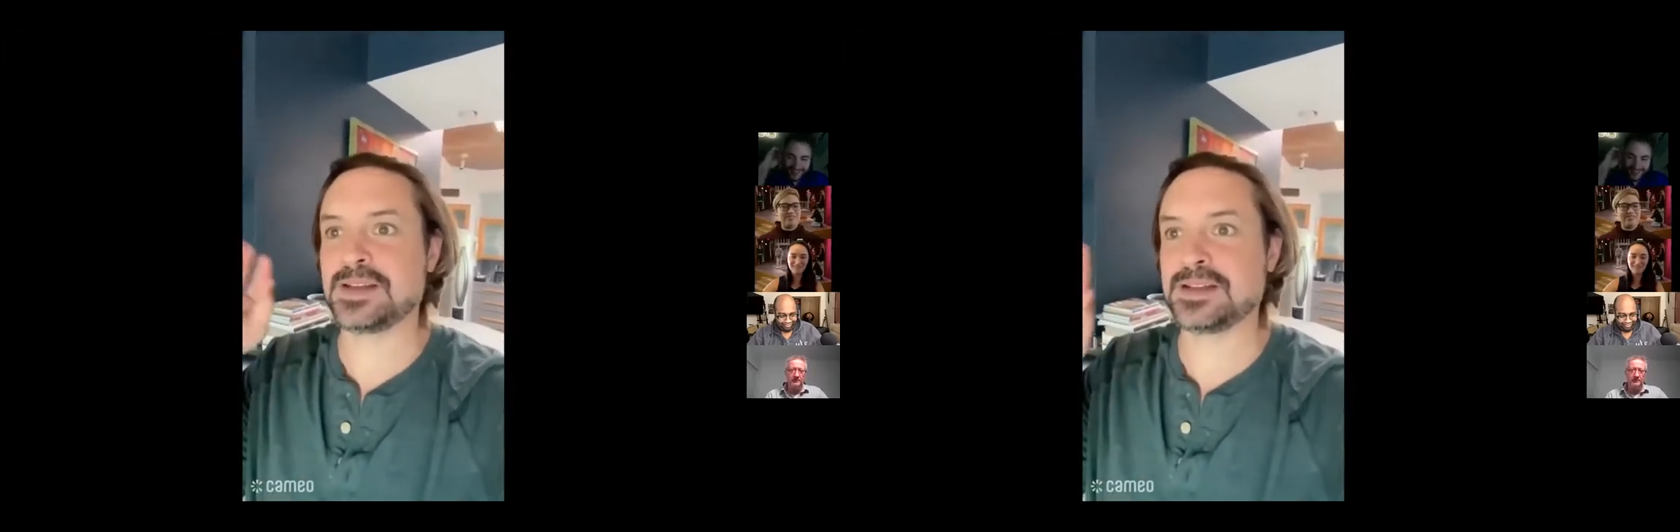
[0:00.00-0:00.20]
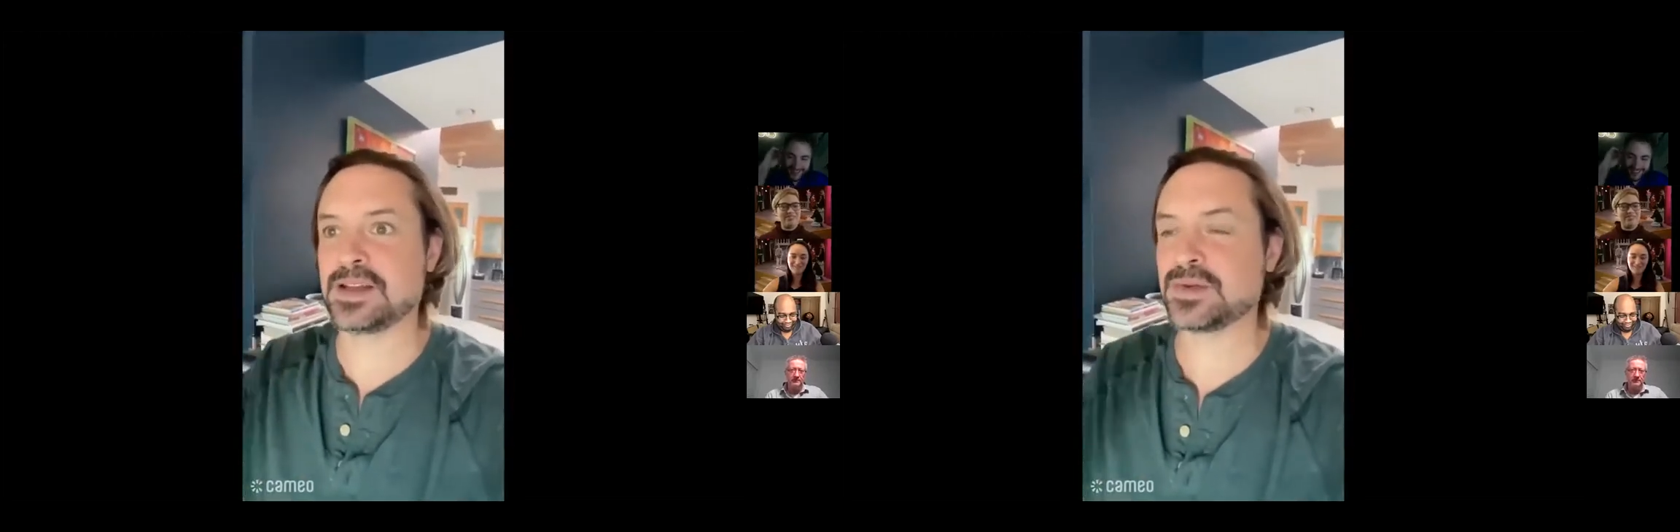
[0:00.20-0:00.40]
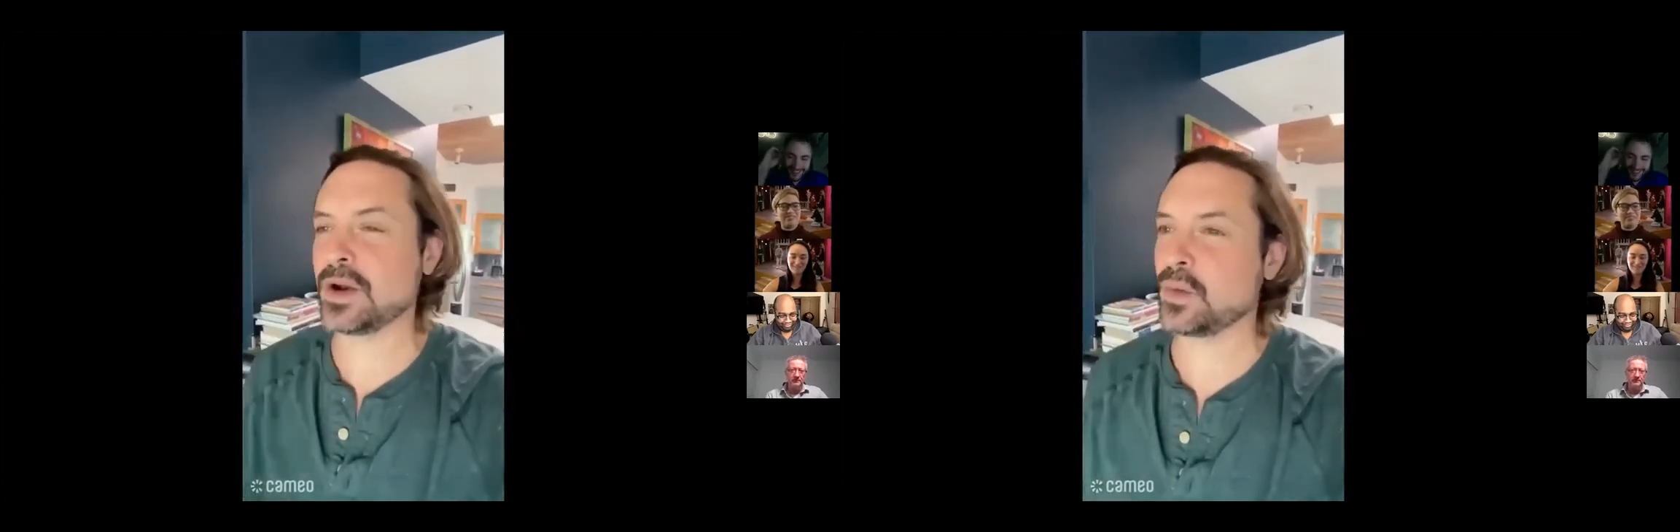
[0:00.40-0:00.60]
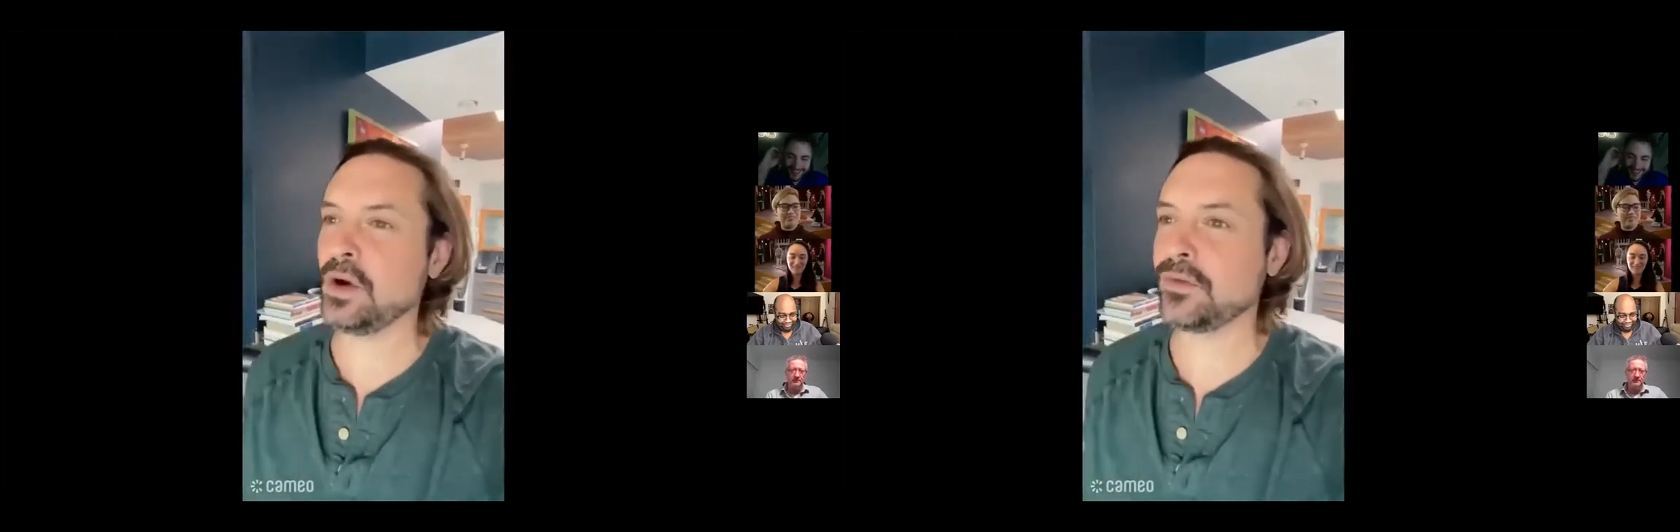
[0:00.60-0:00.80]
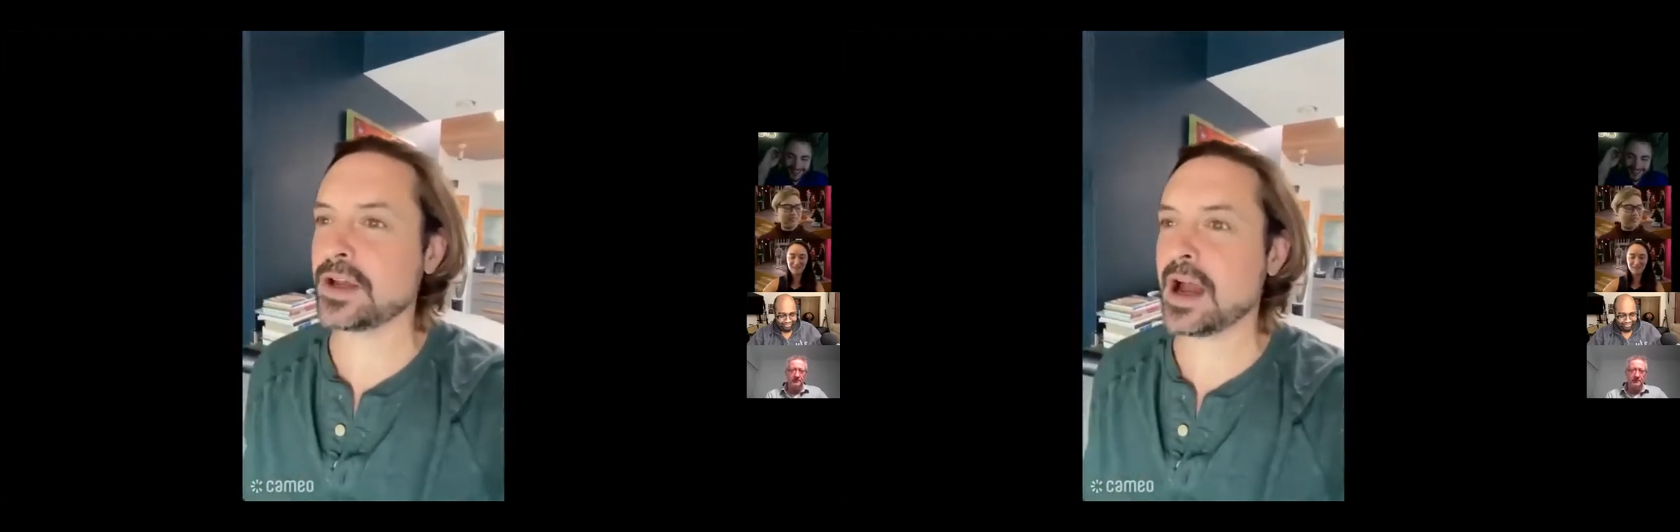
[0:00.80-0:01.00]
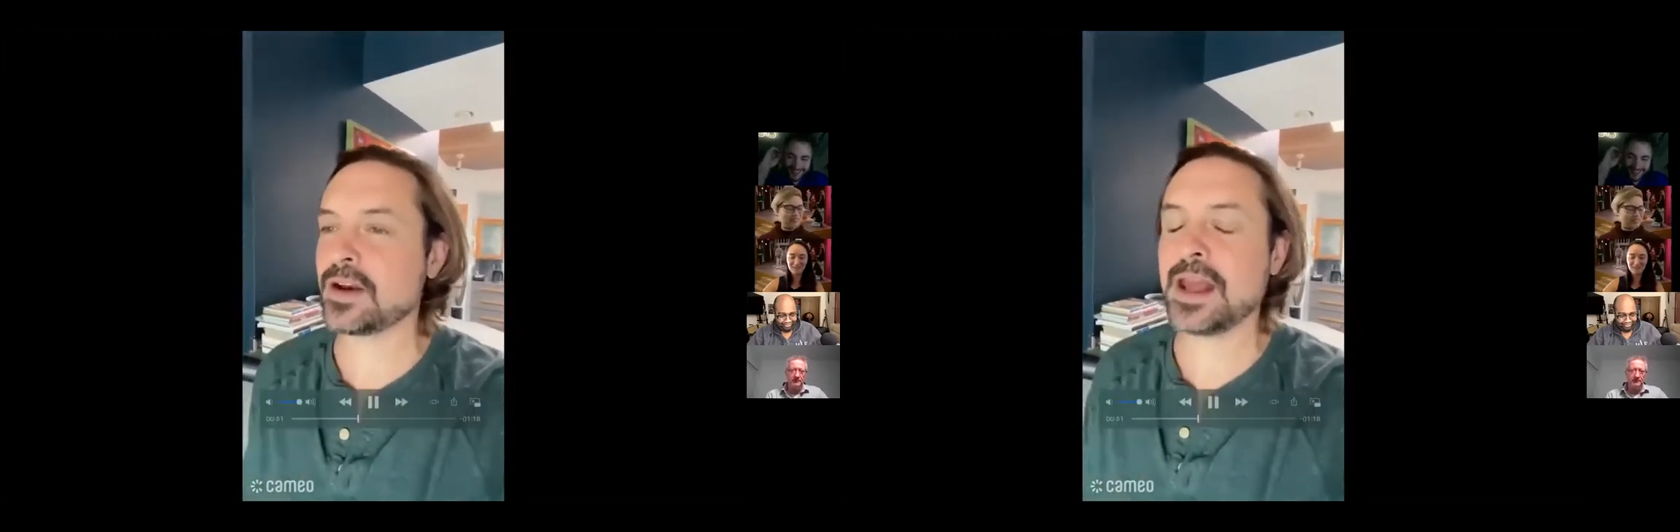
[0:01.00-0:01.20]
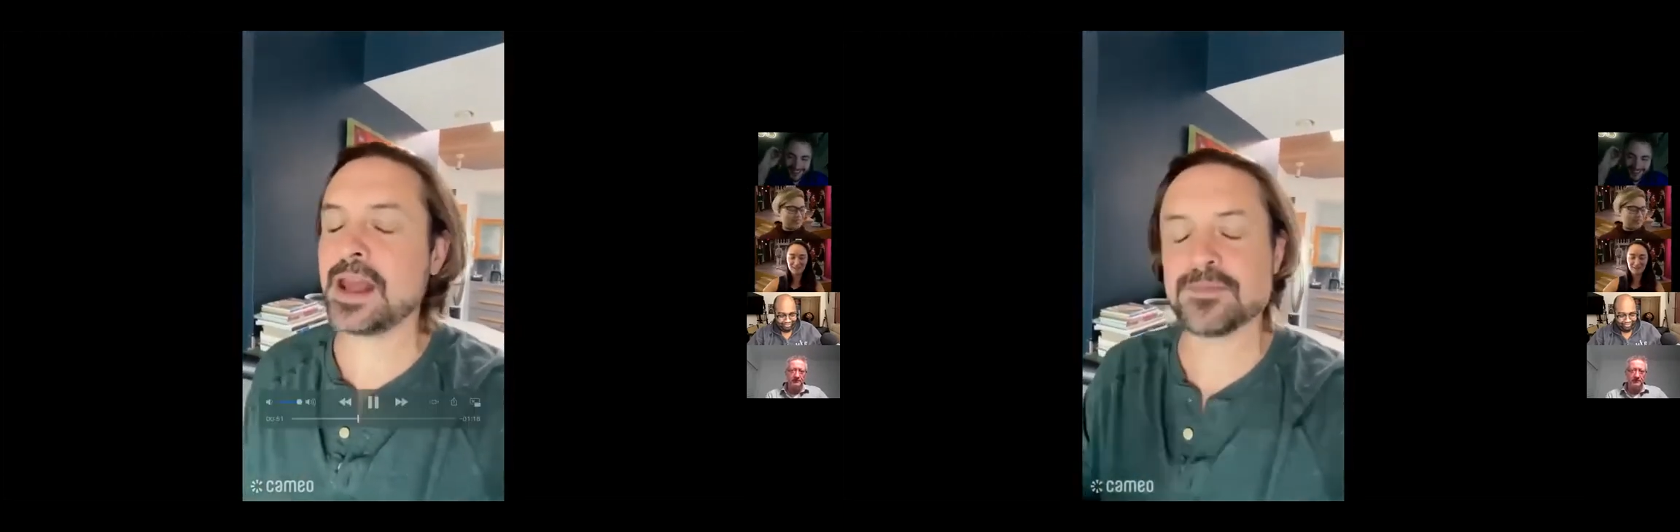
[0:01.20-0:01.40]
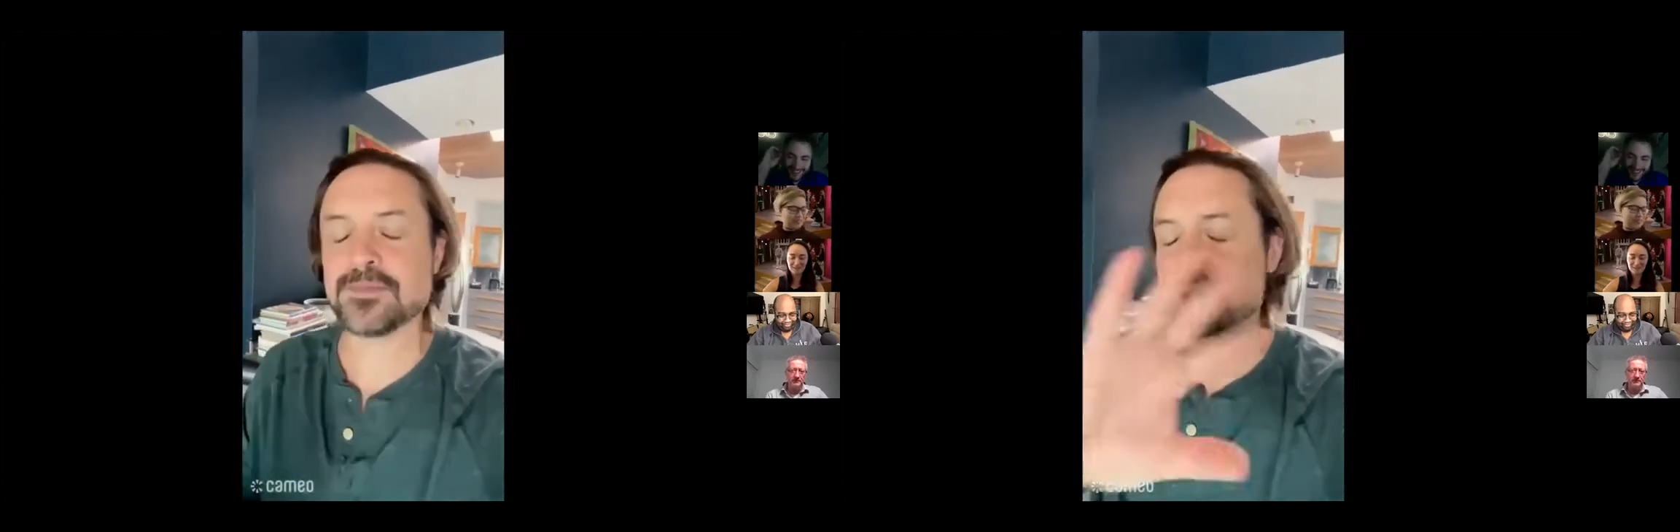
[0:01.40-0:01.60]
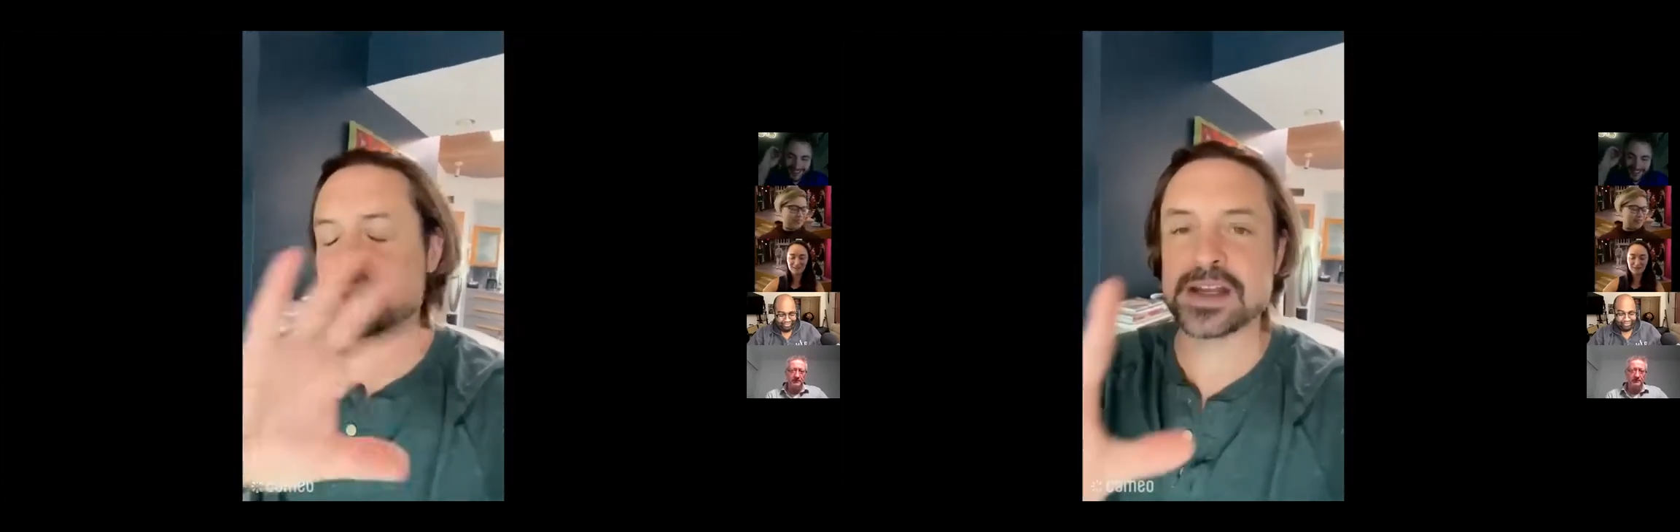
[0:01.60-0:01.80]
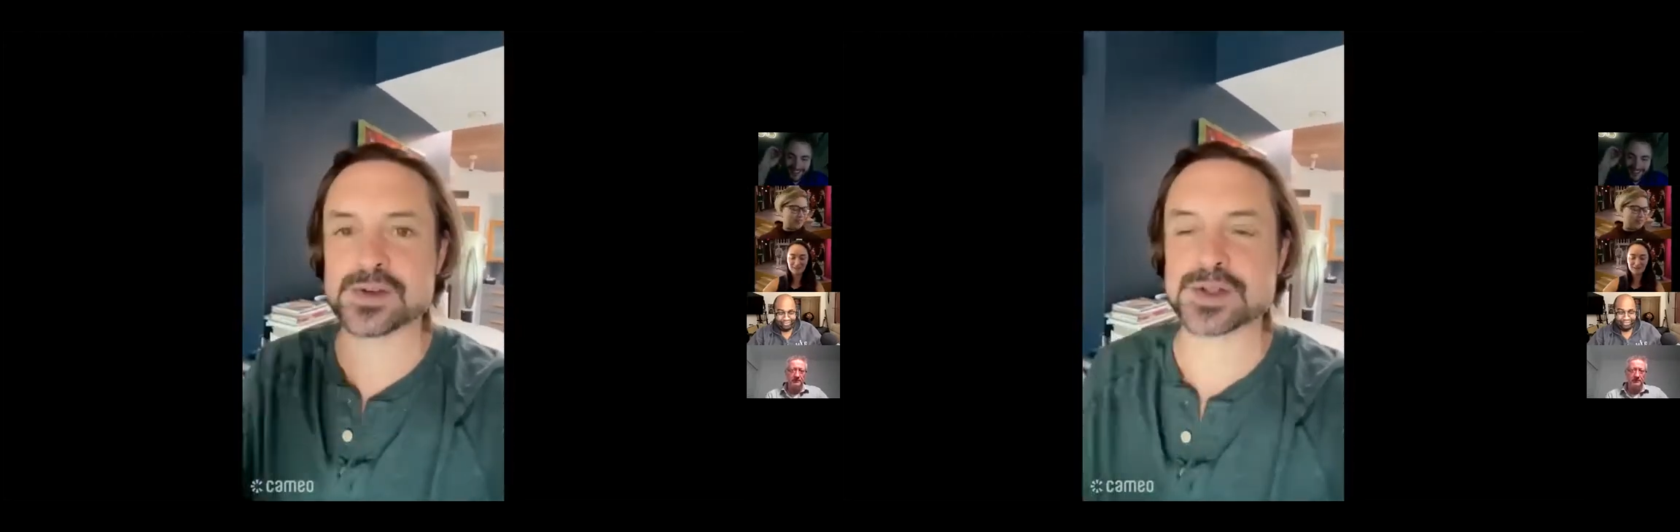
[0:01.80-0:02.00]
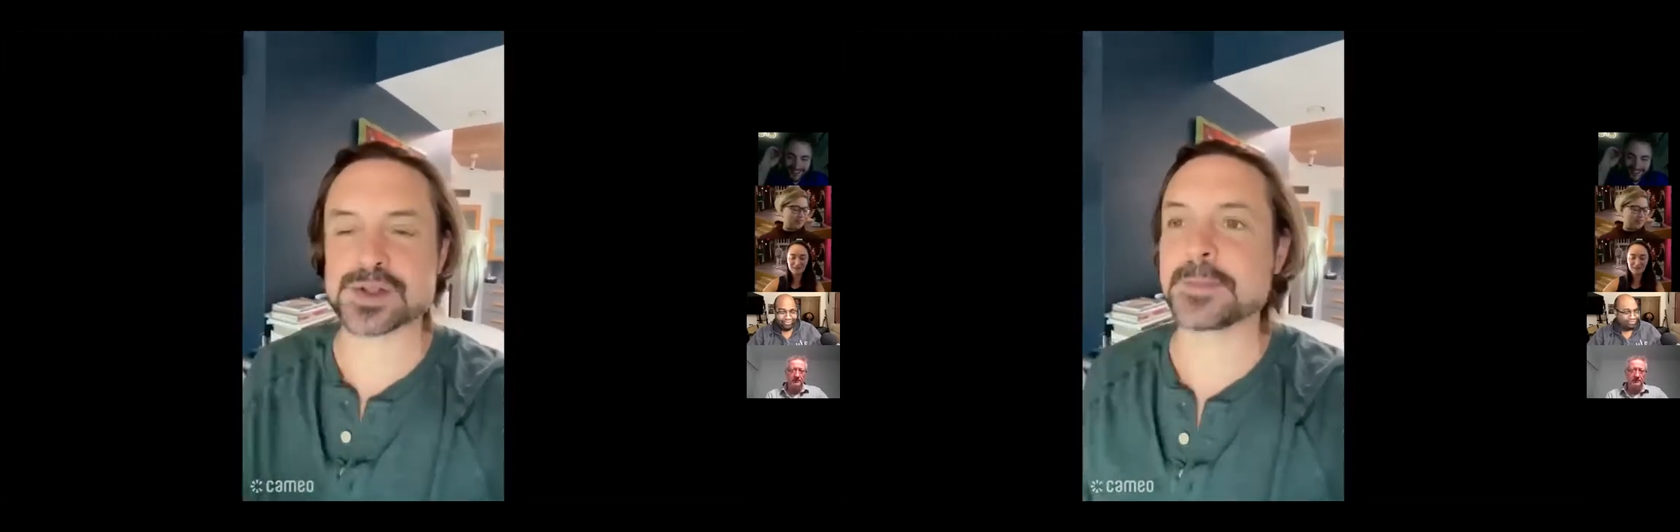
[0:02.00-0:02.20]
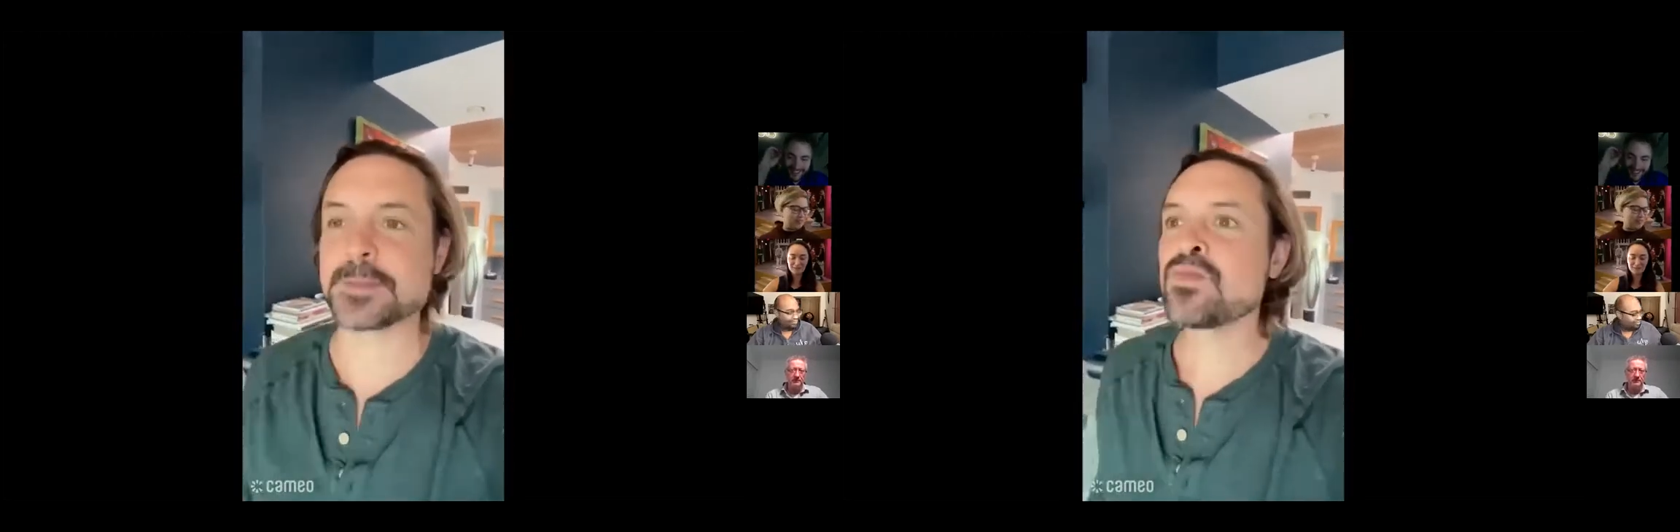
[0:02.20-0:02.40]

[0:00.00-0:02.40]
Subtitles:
He says, what, Will freak out again? Just very interesting.